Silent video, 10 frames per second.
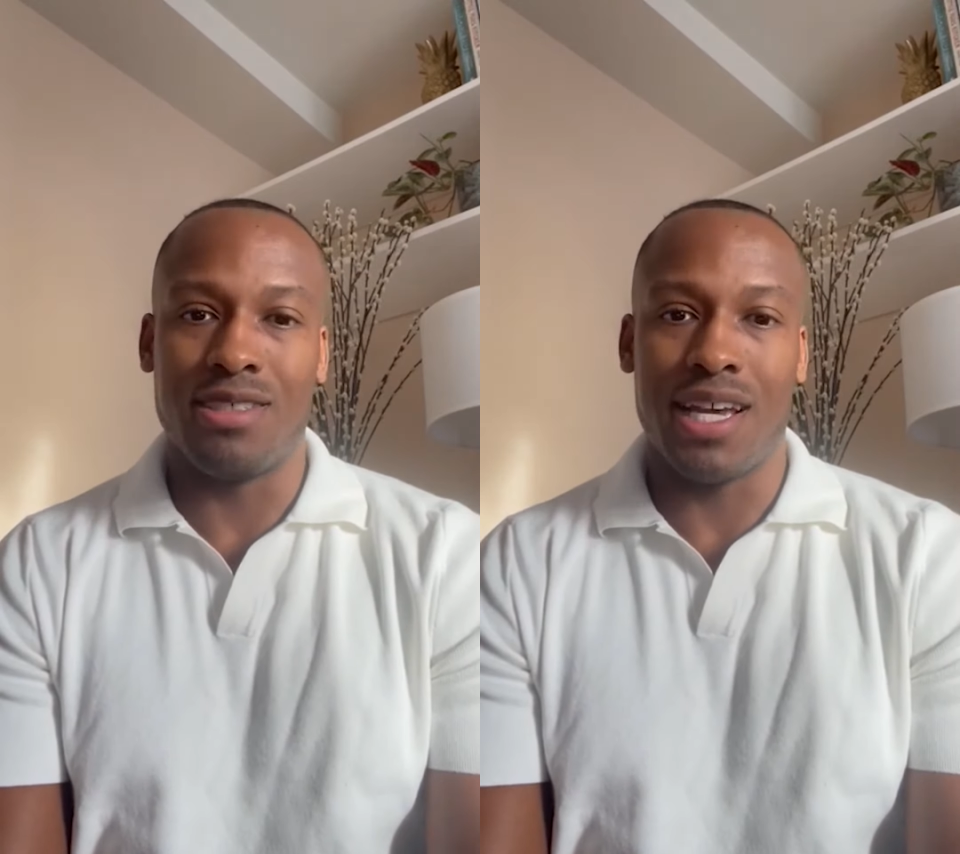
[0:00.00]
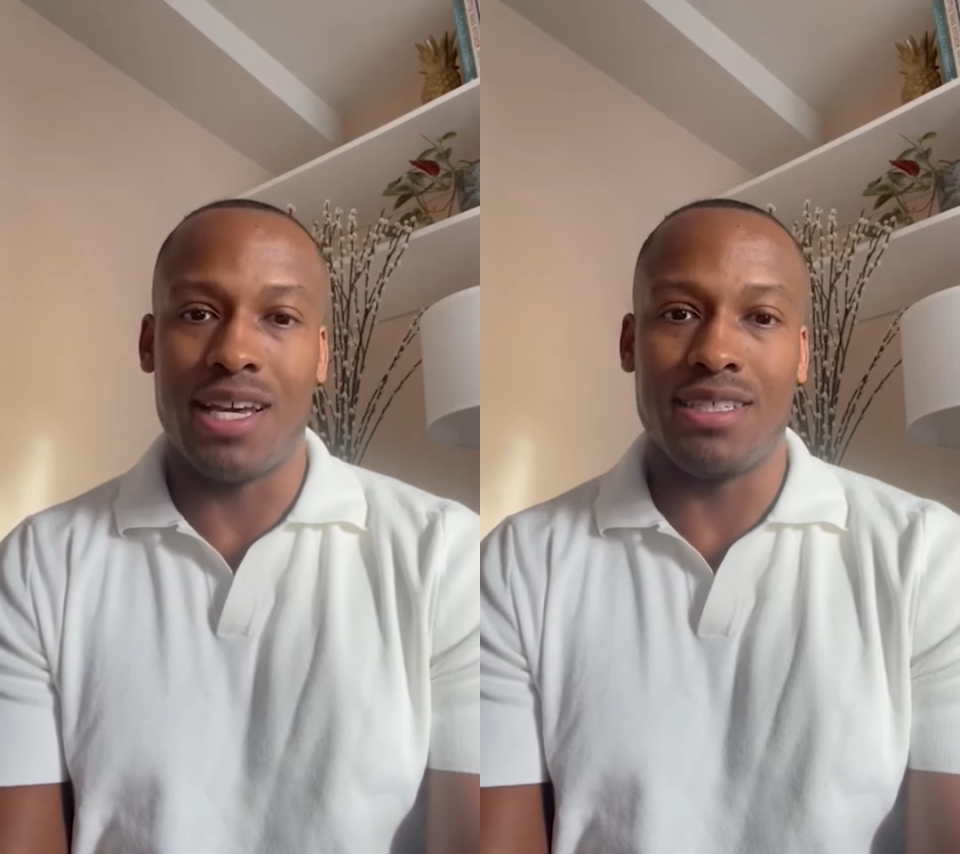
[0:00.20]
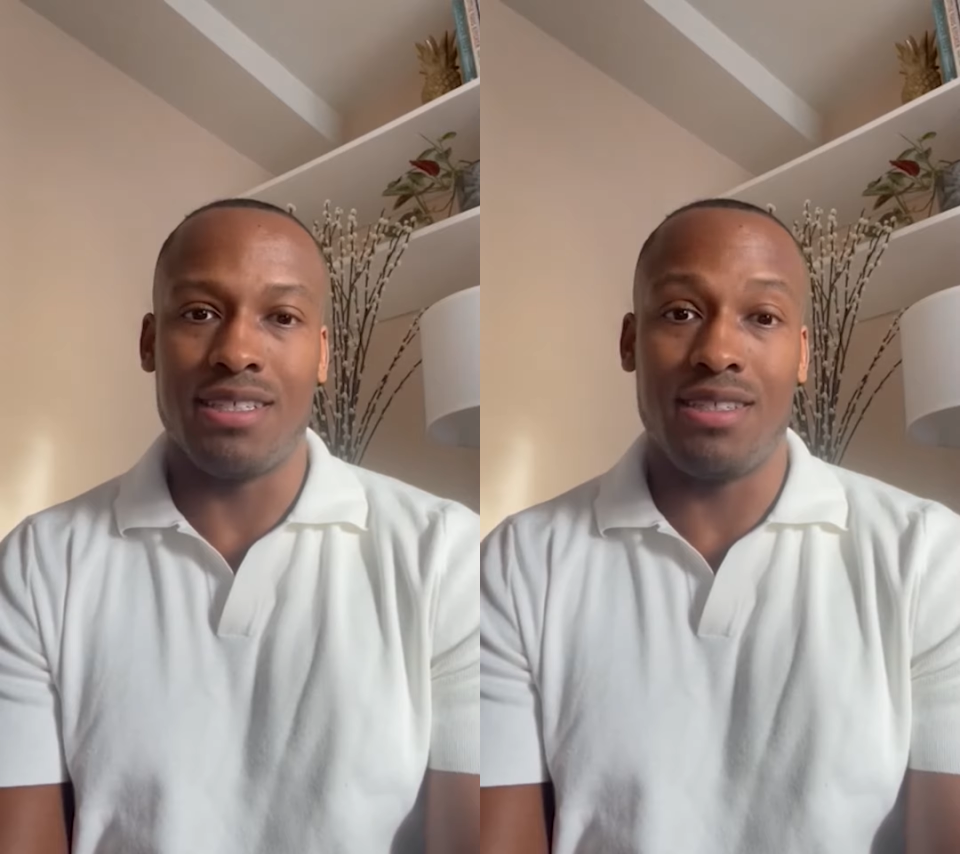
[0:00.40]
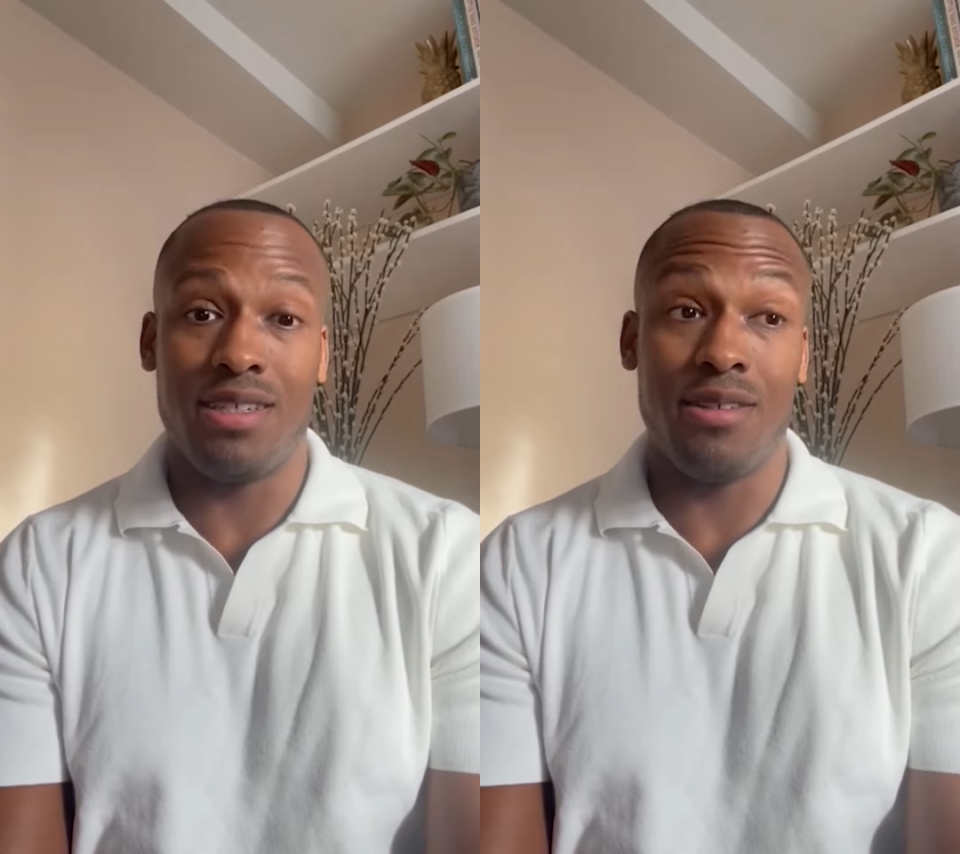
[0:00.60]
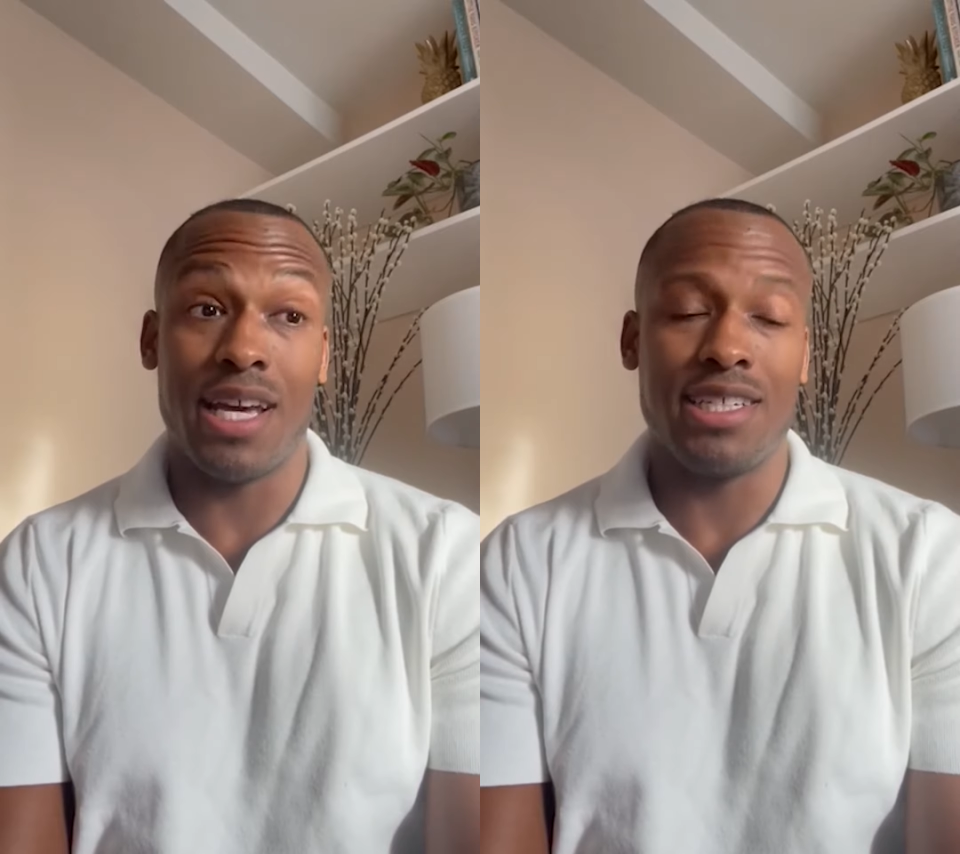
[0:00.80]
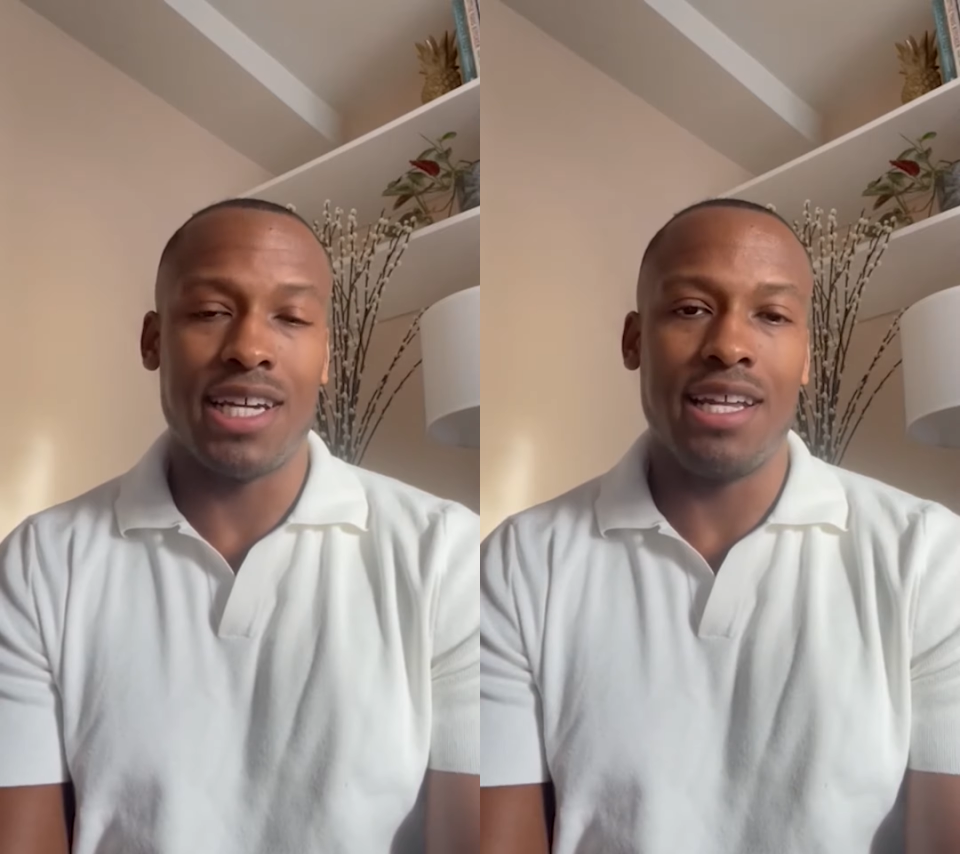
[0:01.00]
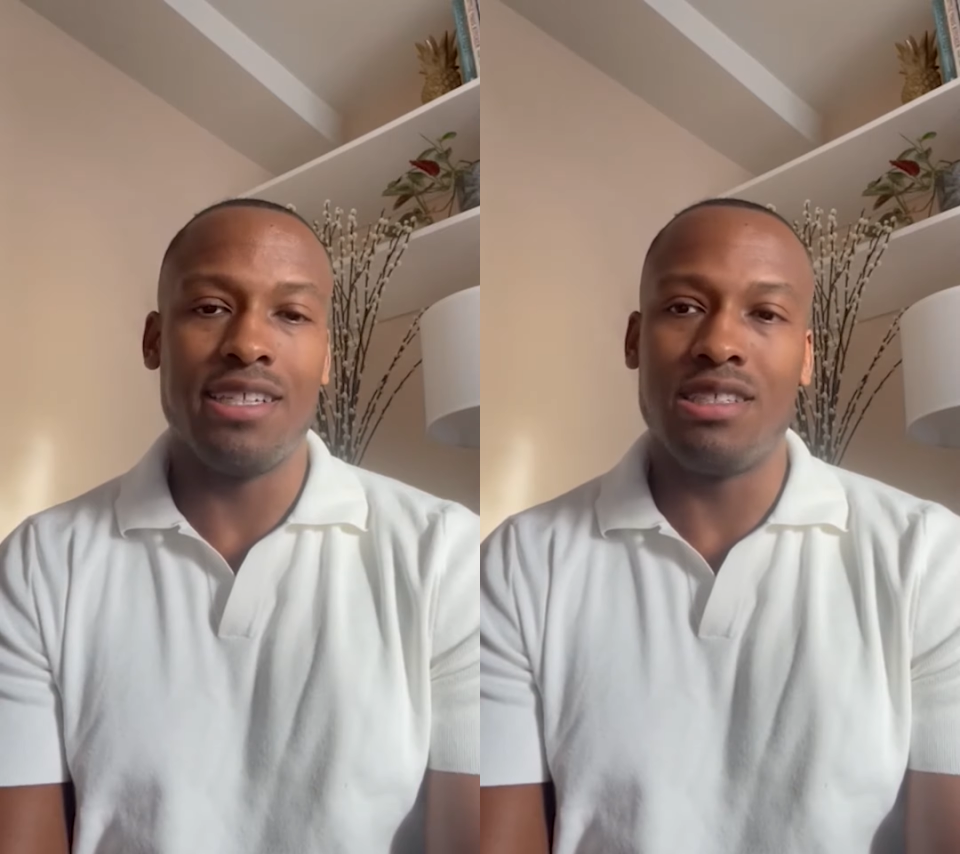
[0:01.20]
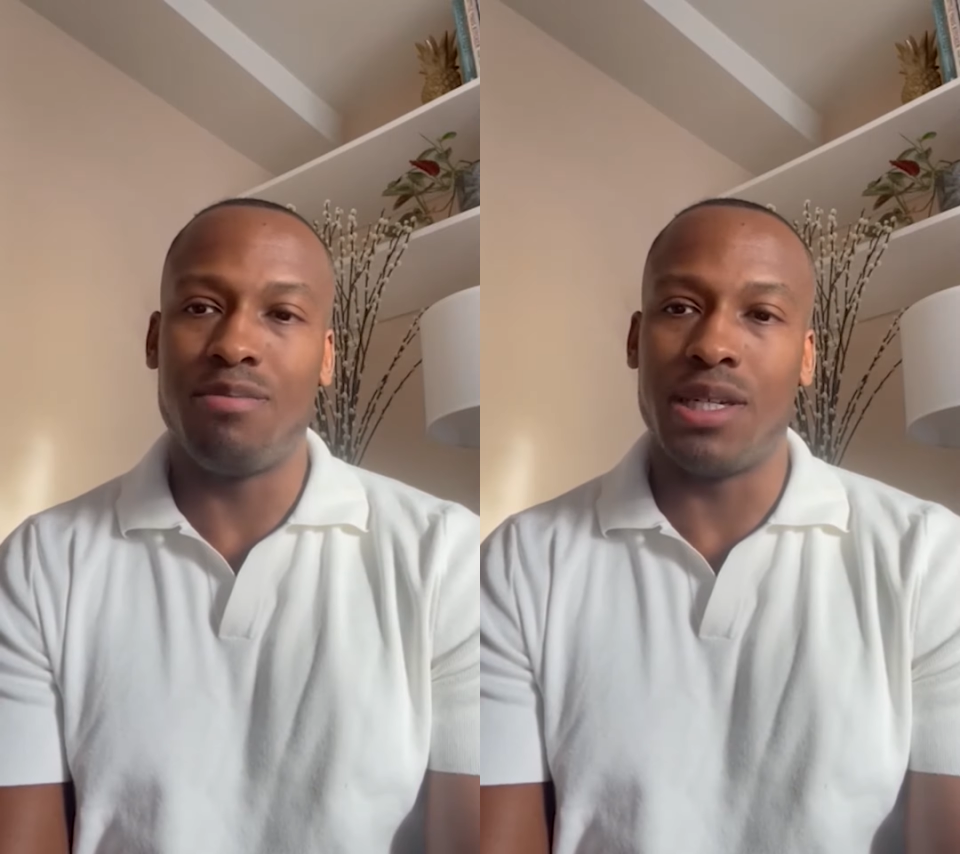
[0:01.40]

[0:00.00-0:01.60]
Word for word: set to that challenge,